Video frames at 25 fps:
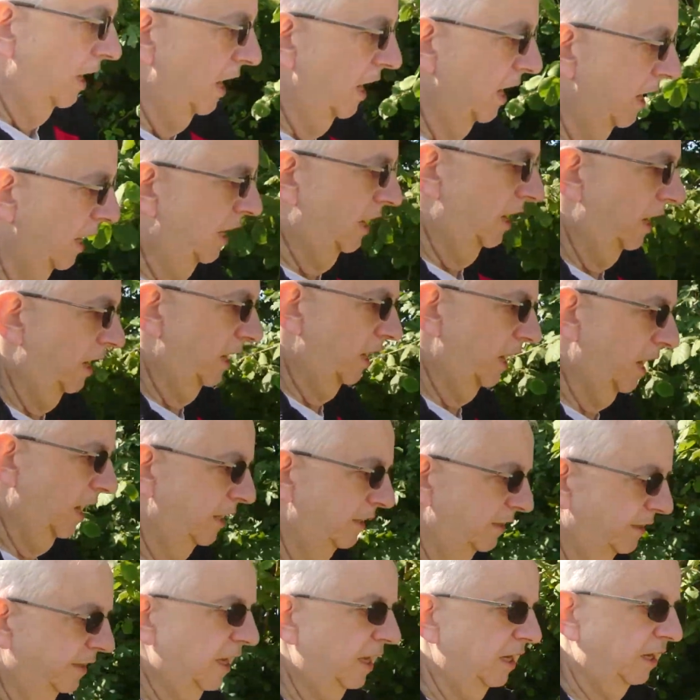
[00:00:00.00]

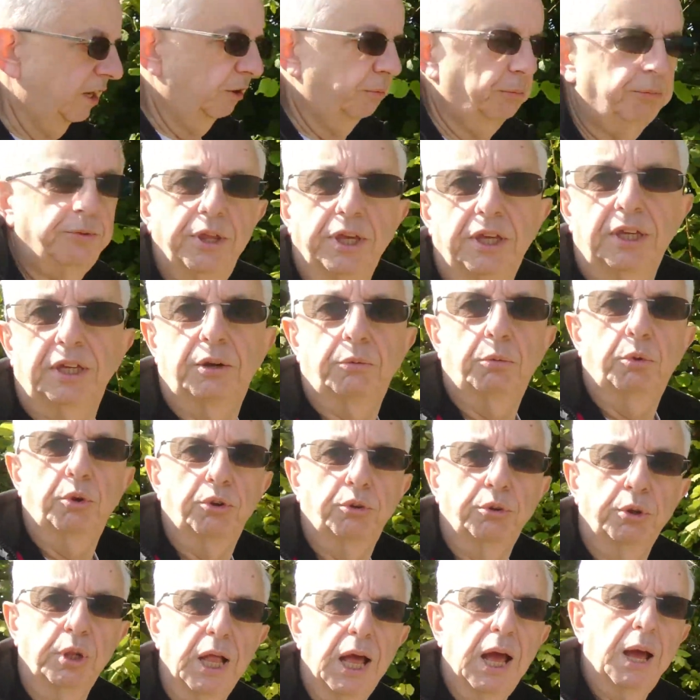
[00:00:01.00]
and then I
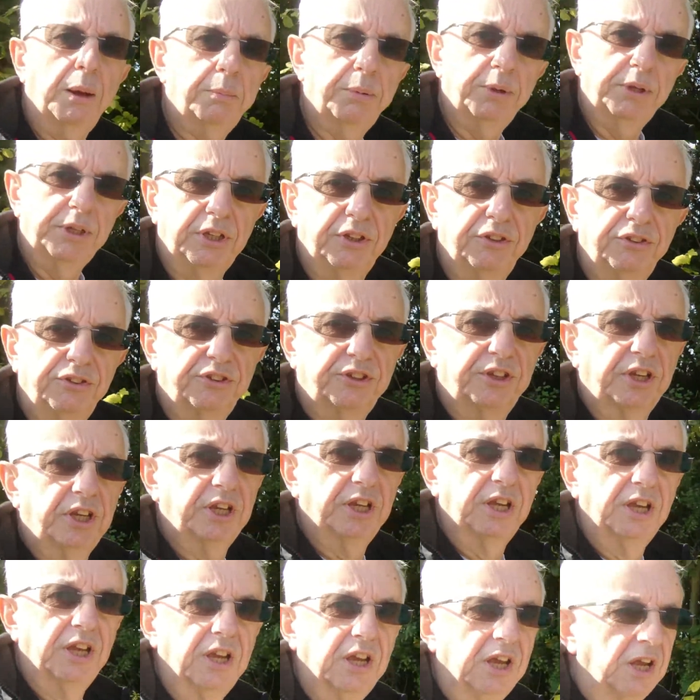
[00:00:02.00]
think what will happen is